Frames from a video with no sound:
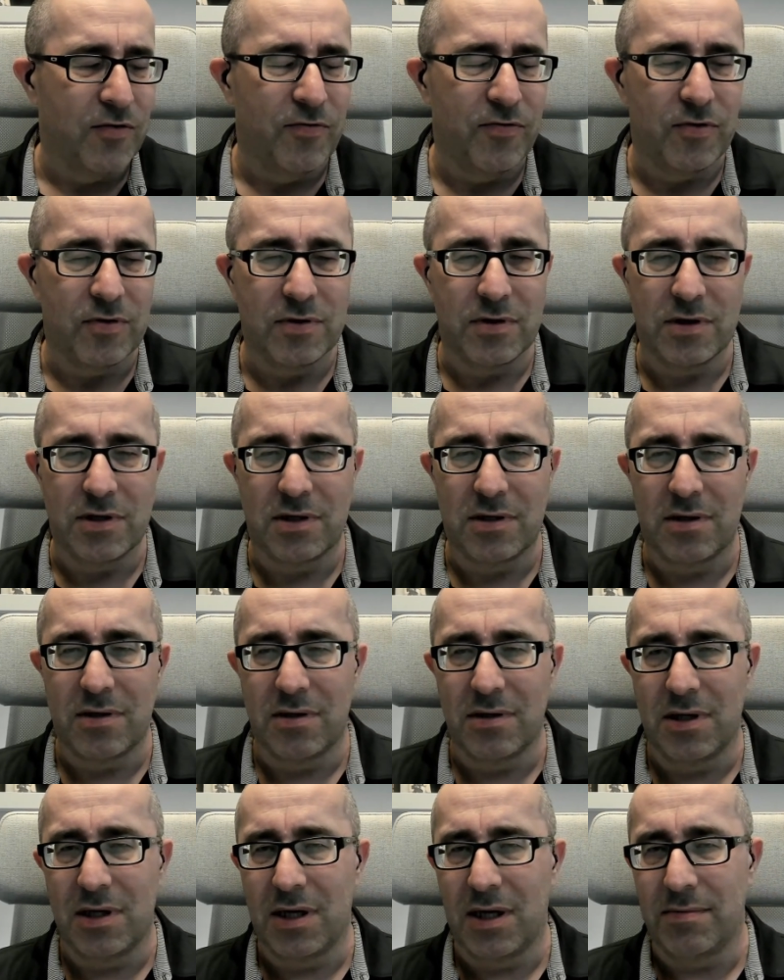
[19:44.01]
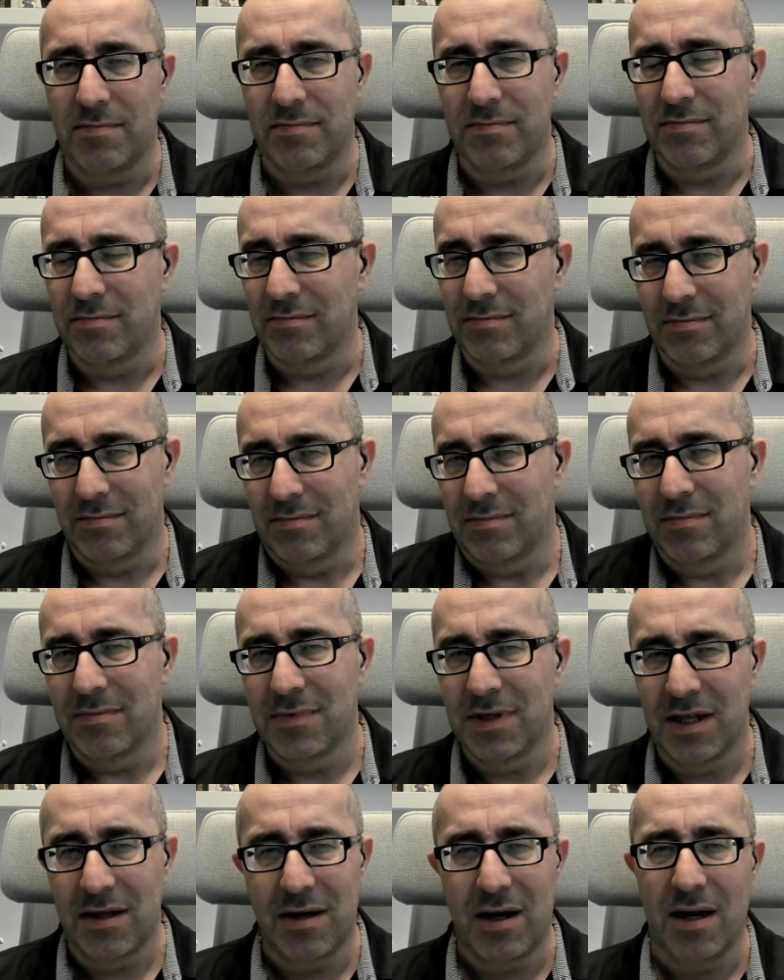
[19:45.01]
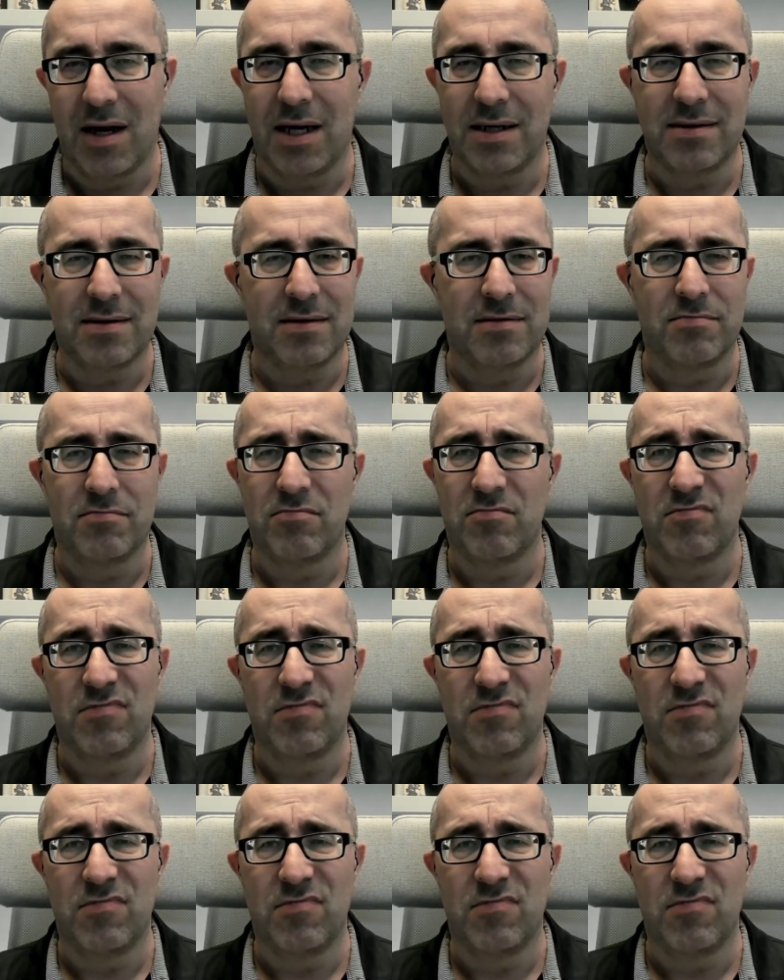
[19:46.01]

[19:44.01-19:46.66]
for the last